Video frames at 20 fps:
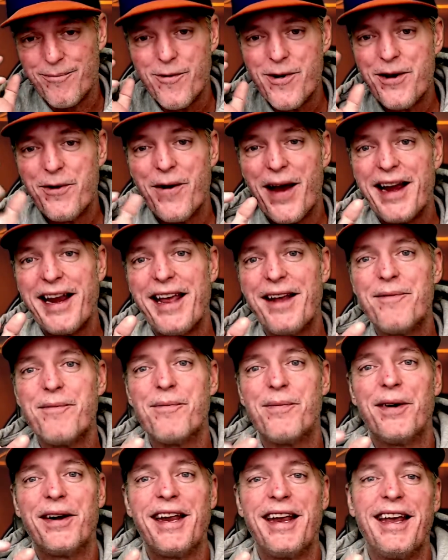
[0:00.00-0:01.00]

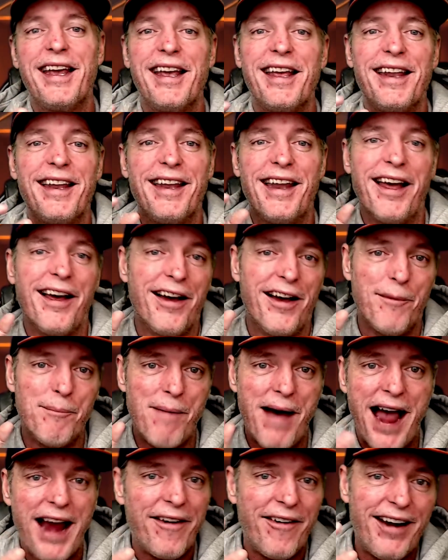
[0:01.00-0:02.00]
regretting putting in a
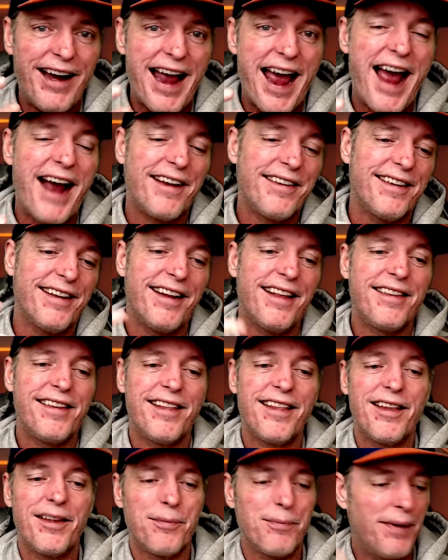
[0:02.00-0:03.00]
pirate accent
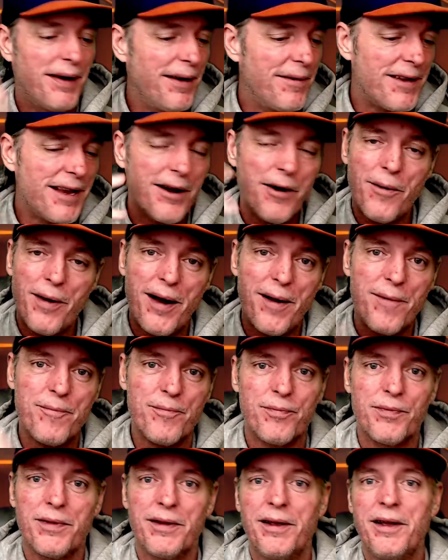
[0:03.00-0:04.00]
into this, but you know
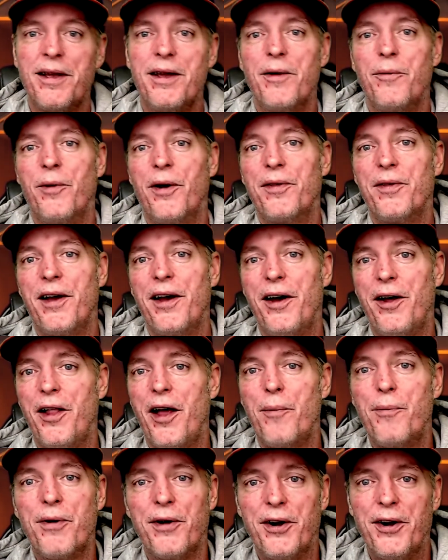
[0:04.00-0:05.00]
what? What the hell?
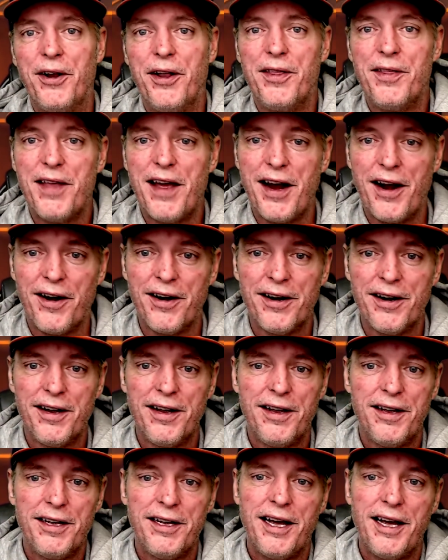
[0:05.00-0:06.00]
I'll put it in there.
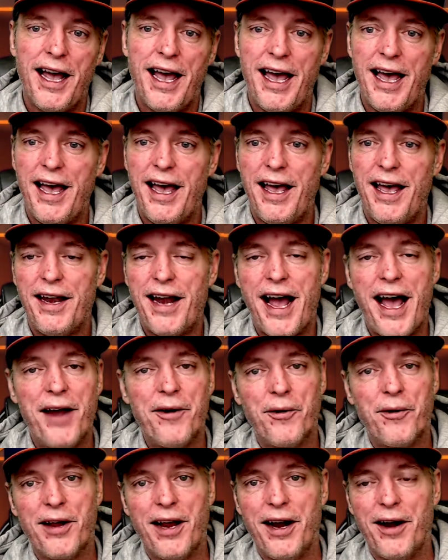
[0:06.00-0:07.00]
And I
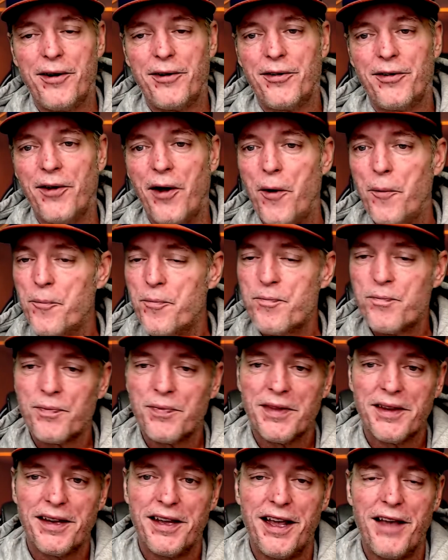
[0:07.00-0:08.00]
don't care. So
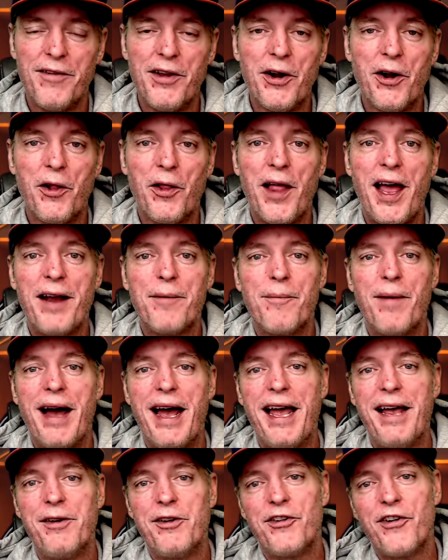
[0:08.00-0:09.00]
if you don't like
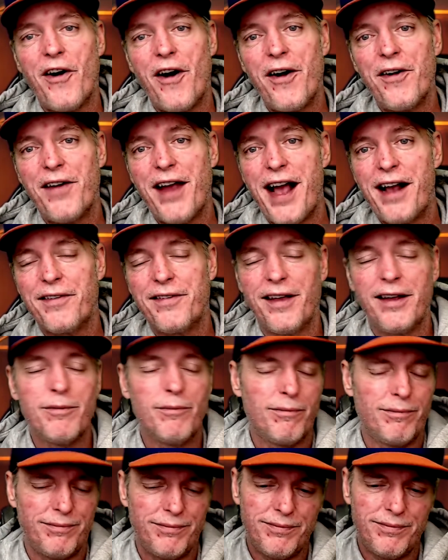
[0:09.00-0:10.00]
my charge
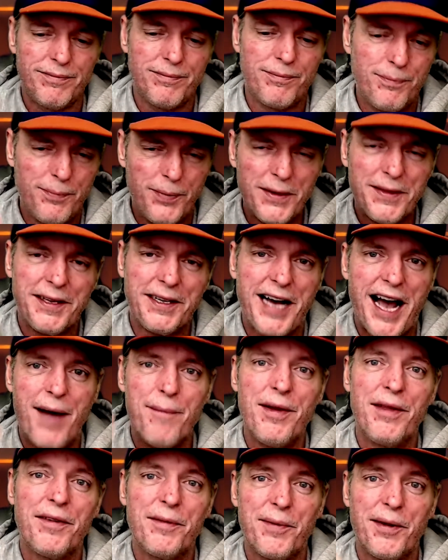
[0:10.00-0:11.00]
accent, put the
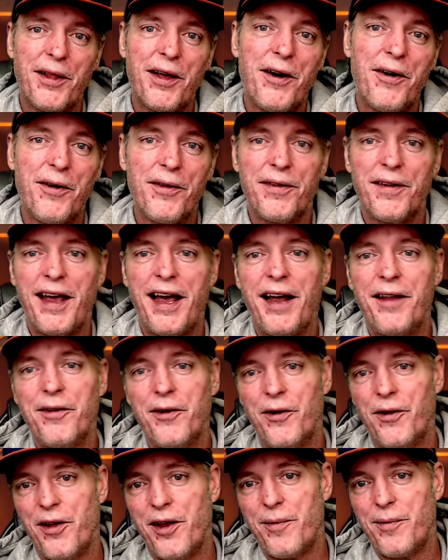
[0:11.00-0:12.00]
comments below and say I
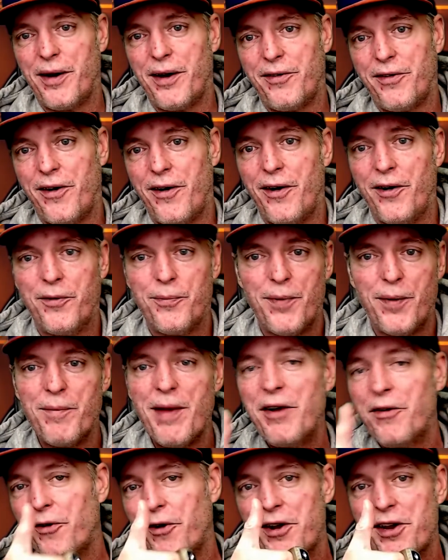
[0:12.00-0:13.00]
don't like my charge, but
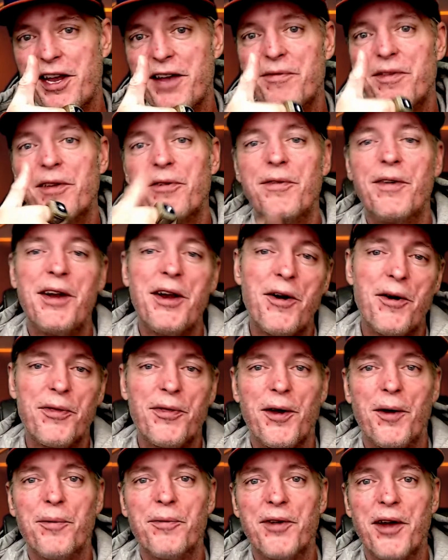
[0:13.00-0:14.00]
make sure you give this video a
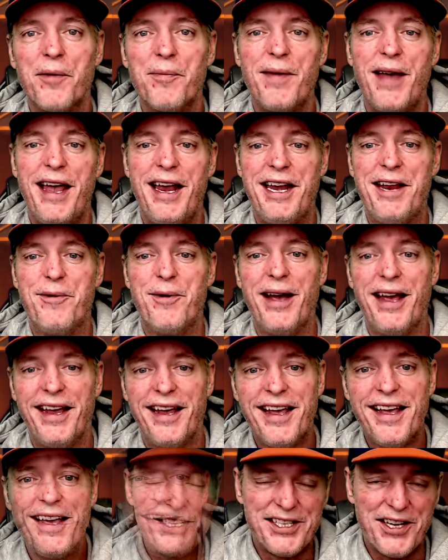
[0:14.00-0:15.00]
thumbs up anyway.
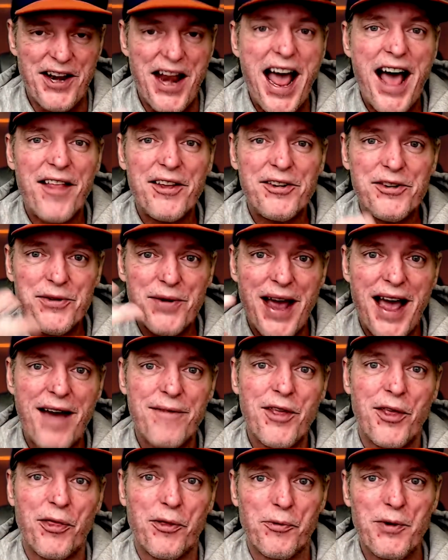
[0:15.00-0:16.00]
So now that you
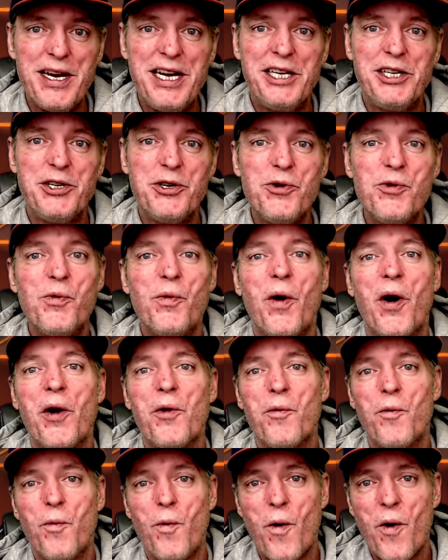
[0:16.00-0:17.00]
have the 3, 2,
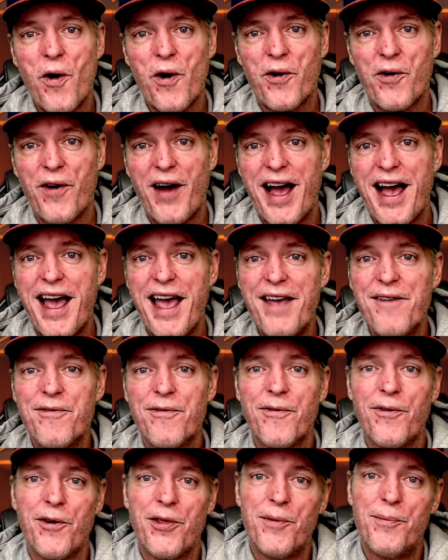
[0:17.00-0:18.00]
1 war cry
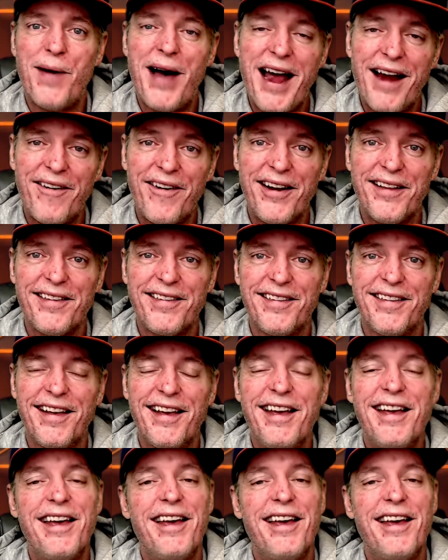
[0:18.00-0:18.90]
for the pirates,